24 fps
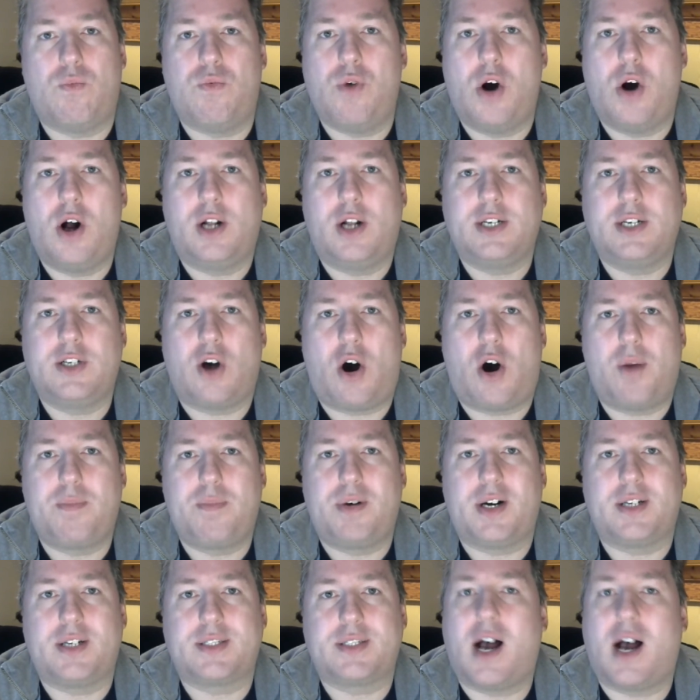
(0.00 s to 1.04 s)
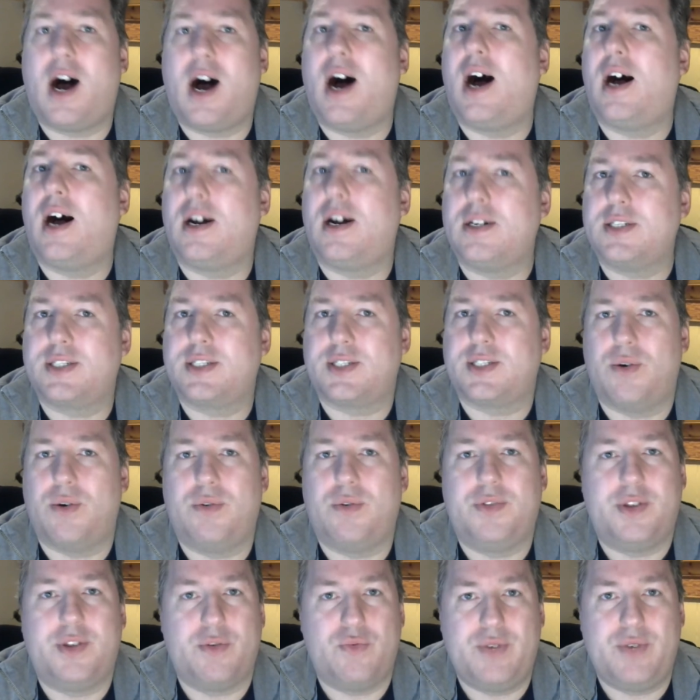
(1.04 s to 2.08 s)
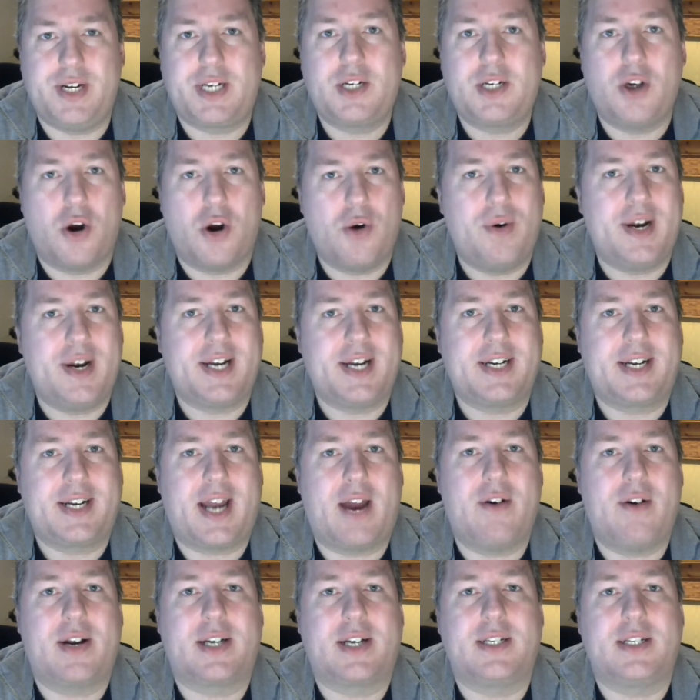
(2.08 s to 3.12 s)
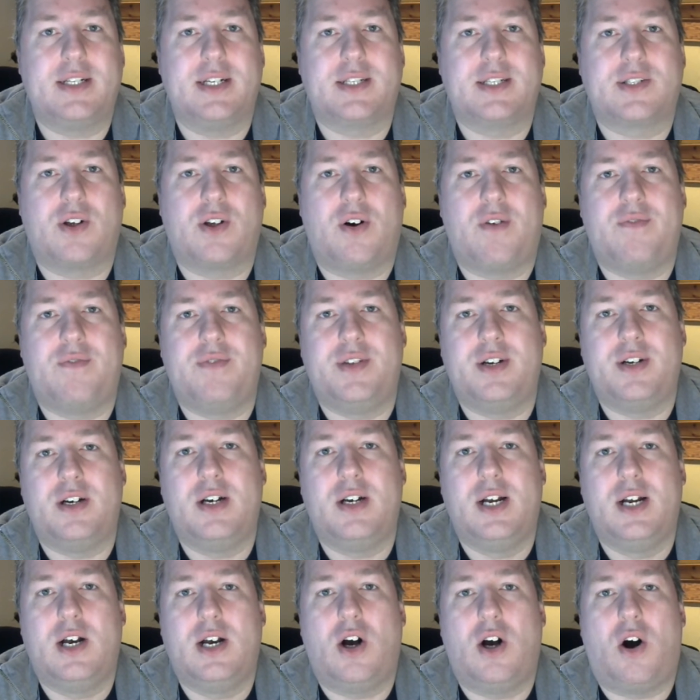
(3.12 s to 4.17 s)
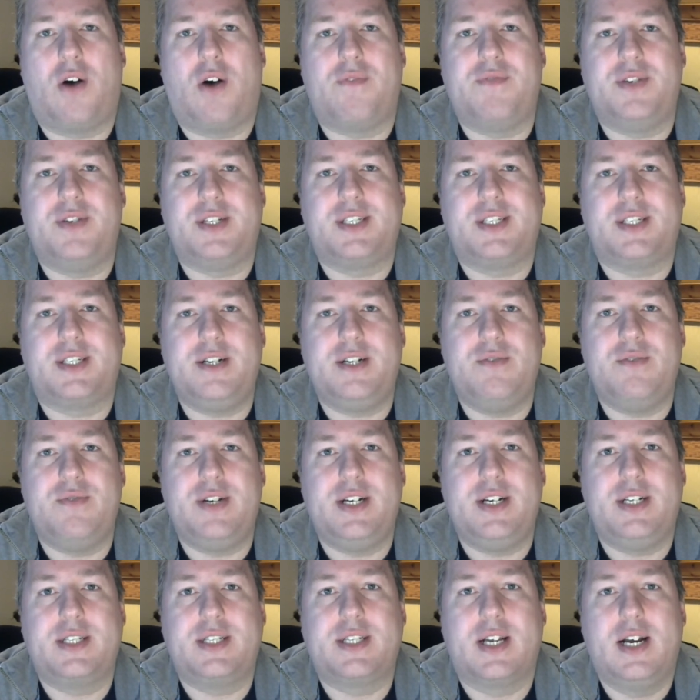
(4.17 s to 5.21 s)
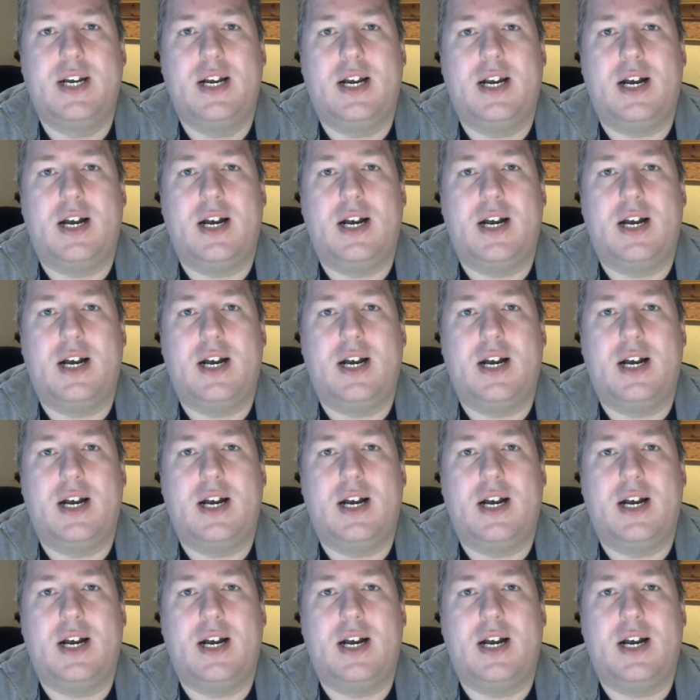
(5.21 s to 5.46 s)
world hoppers are, so the recurring characters of the of the series.